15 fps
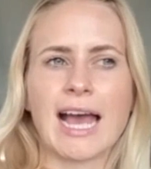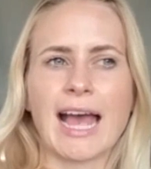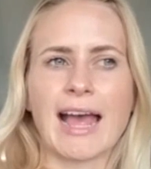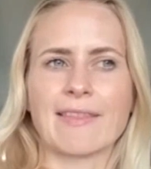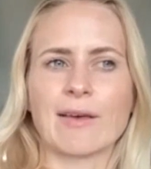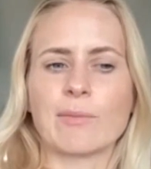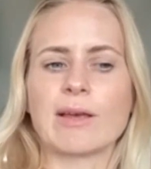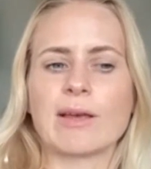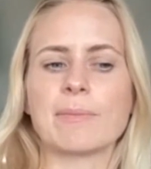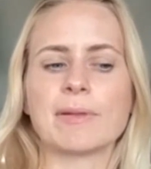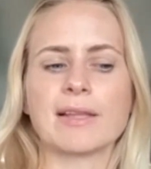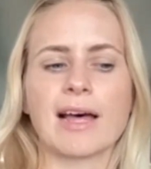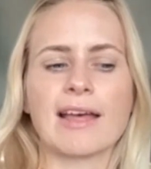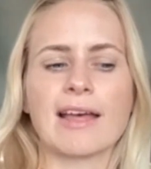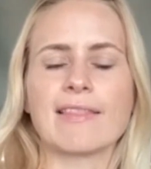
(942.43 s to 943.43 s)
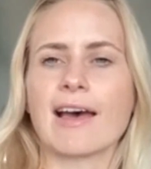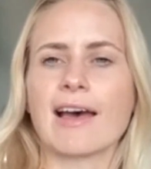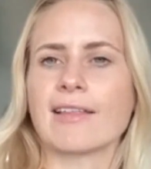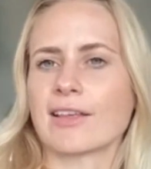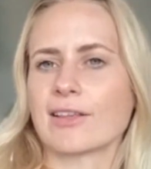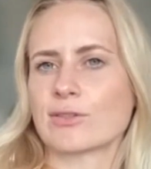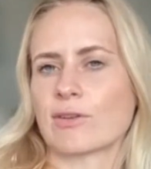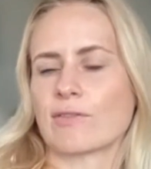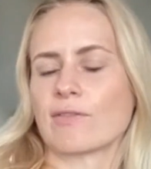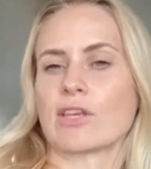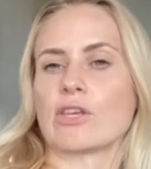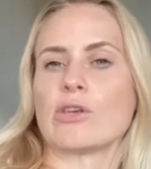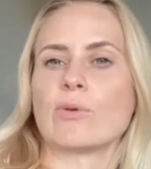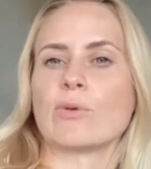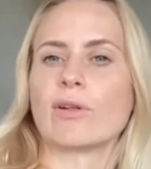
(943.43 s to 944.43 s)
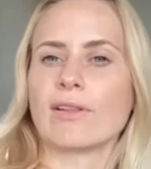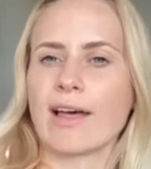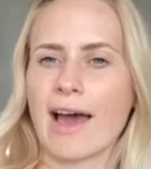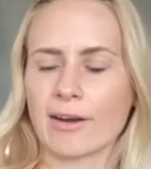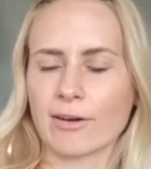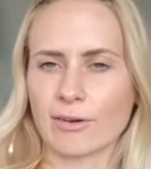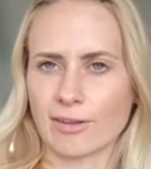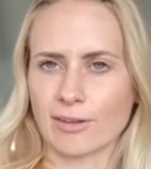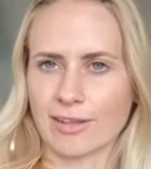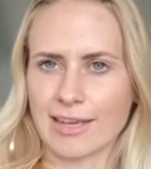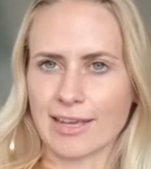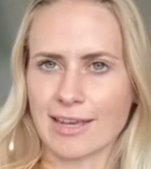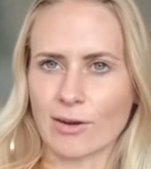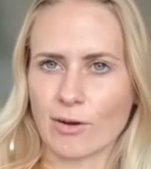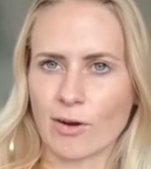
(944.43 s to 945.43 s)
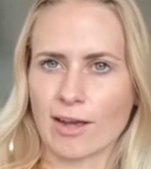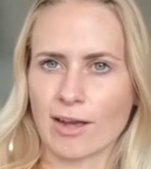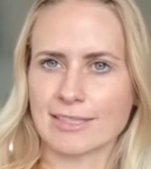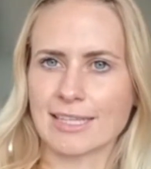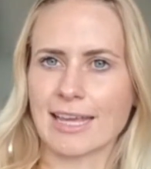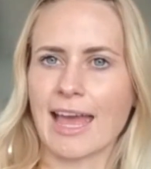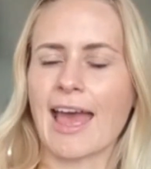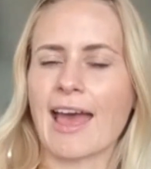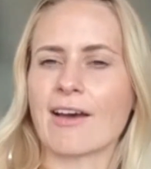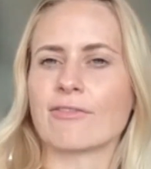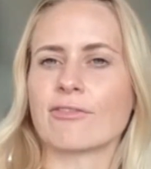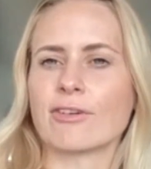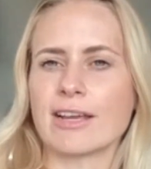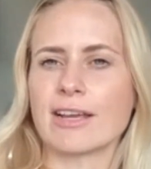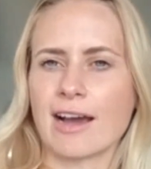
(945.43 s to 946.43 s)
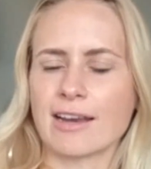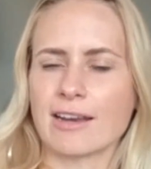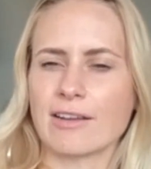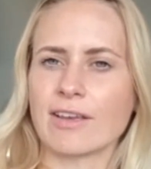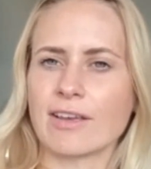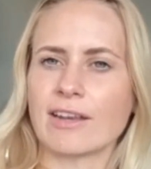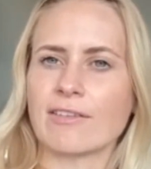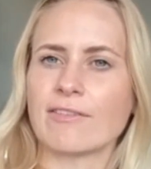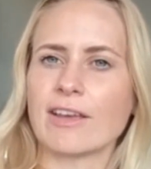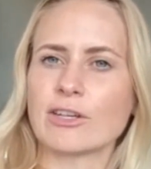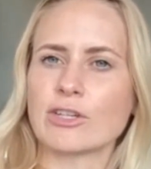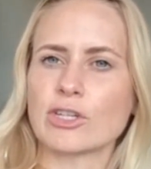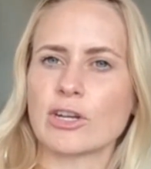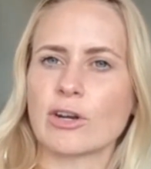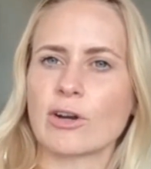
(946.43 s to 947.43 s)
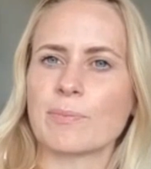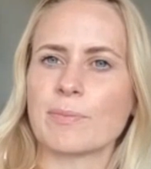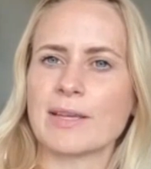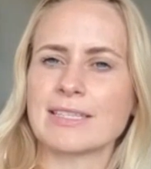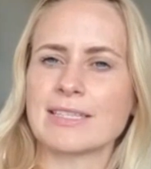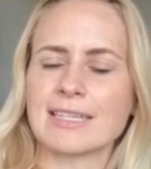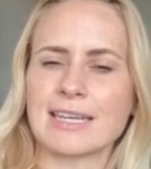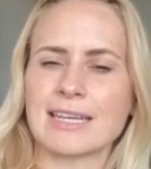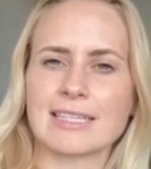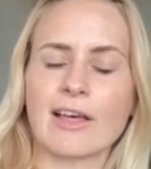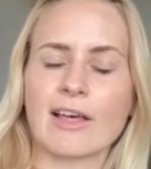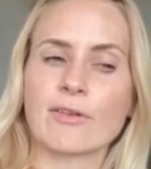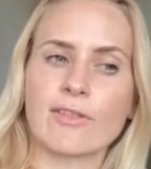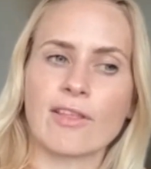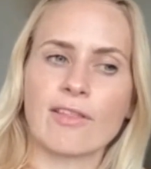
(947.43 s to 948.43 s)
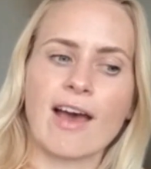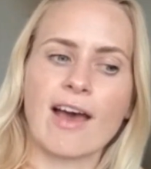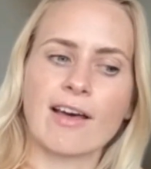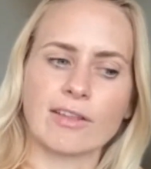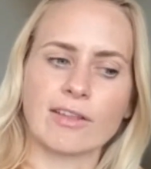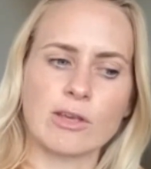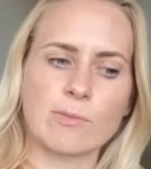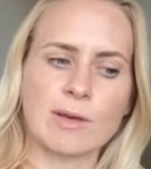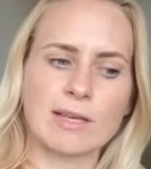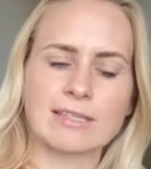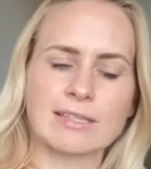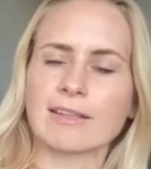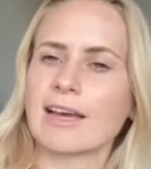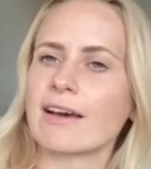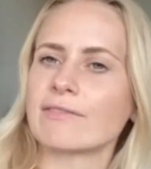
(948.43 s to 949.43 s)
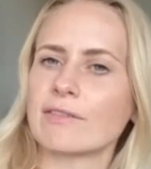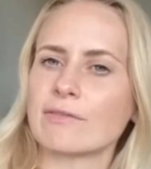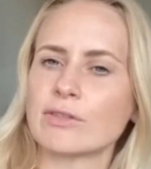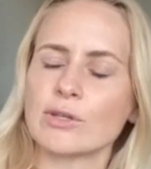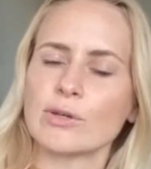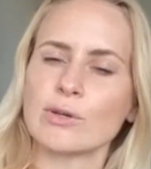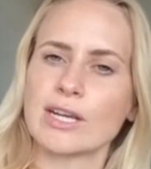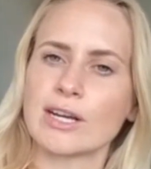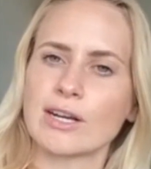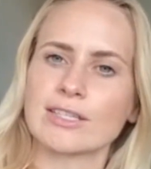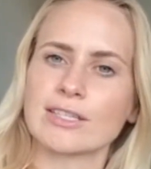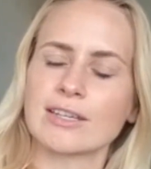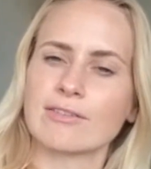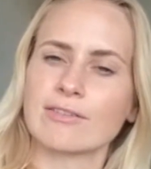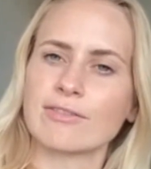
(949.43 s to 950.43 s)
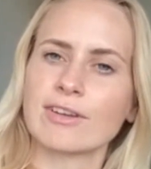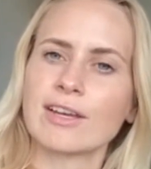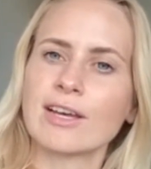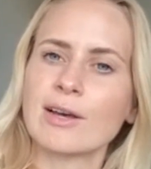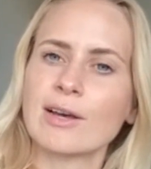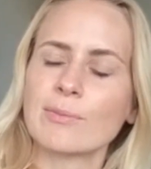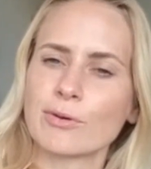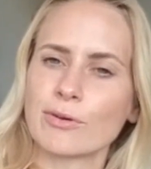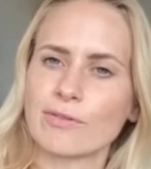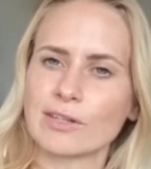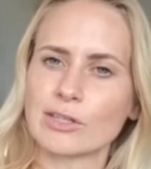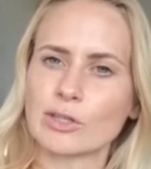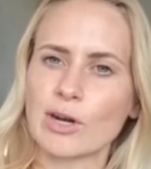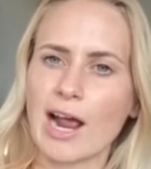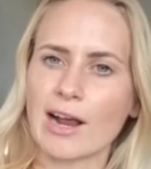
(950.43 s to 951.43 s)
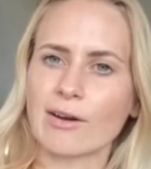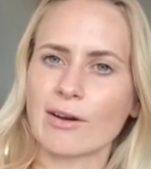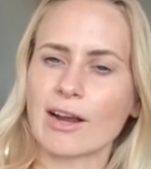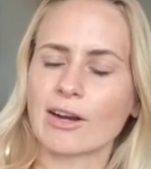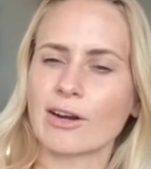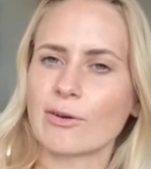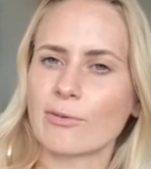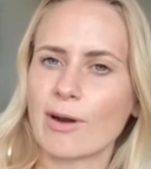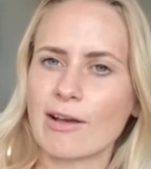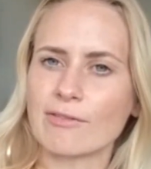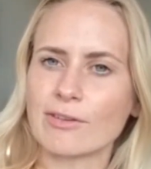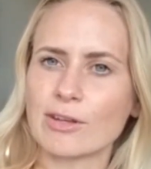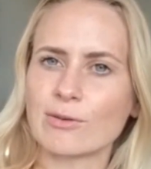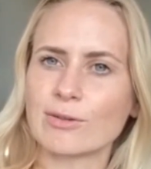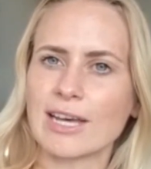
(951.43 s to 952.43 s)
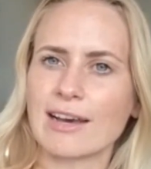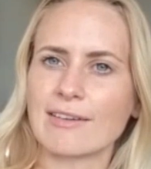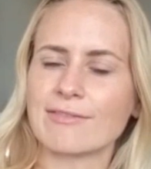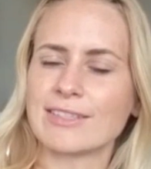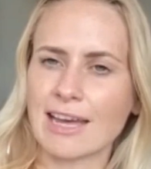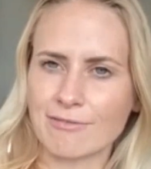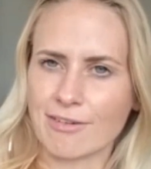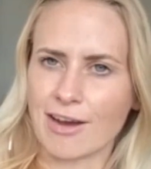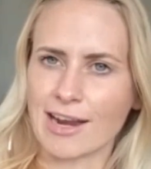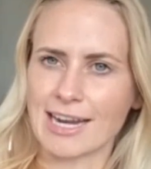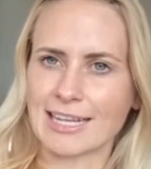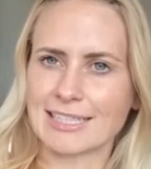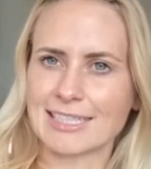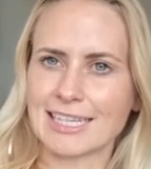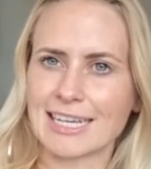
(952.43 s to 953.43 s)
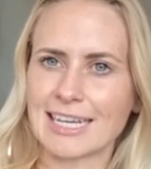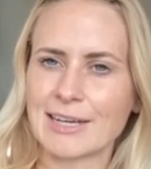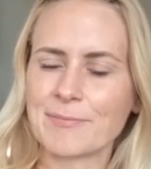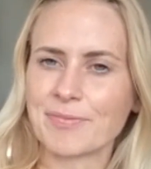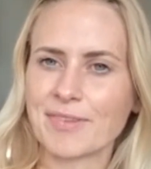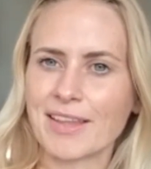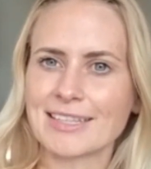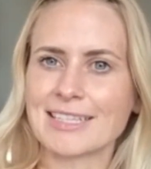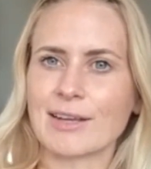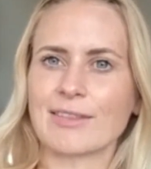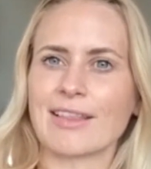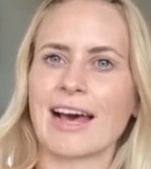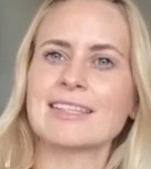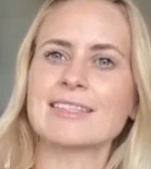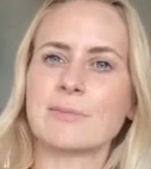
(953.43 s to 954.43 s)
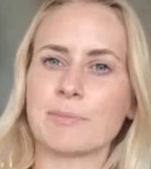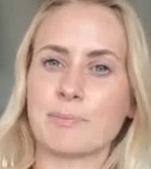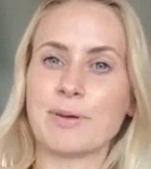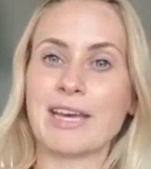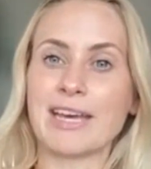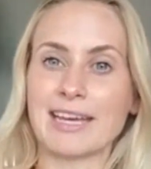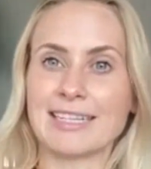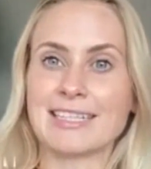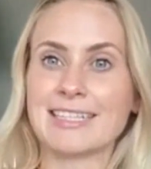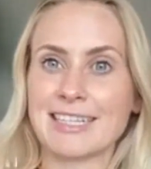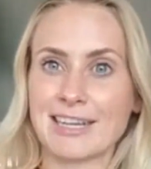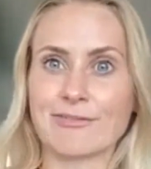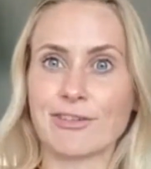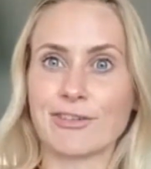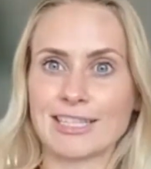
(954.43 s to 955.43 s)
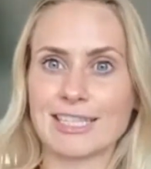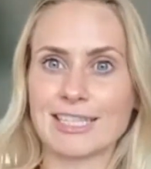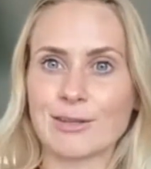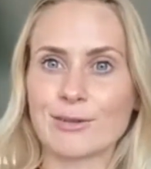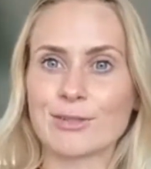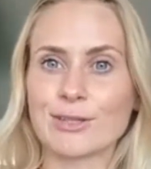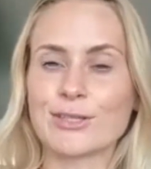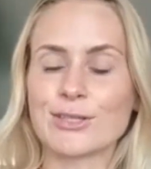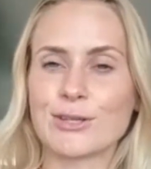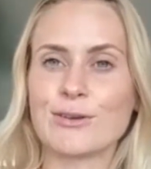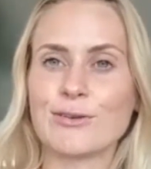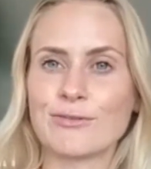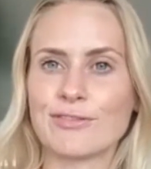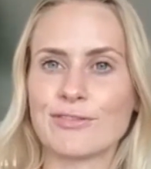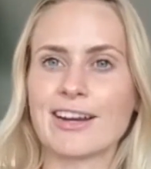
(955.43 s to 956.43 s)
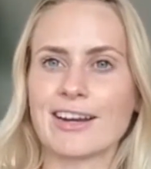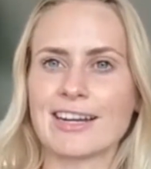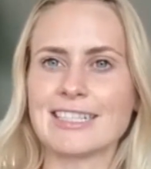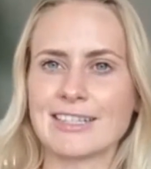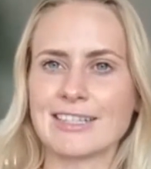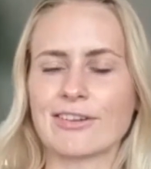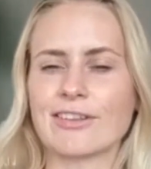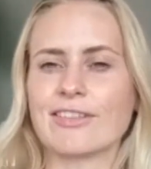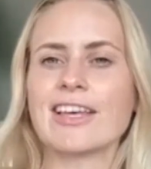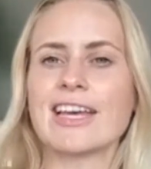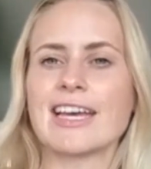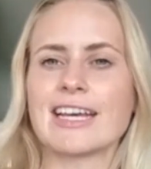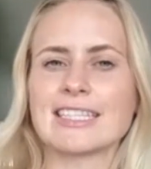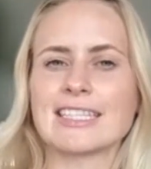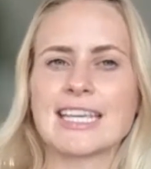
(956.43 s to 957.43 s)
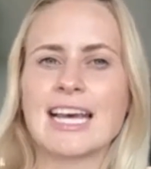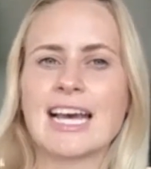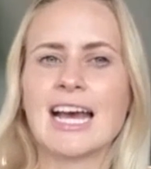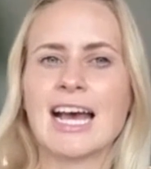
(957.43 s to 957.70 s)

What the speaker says: And then we apply that like sort of like unilaterally across like every kind of innovation or business. Other than that, like you basically have to have 2 years of proven track record revenue to have debt financing. Like that's a big difference. Like those are two very different things.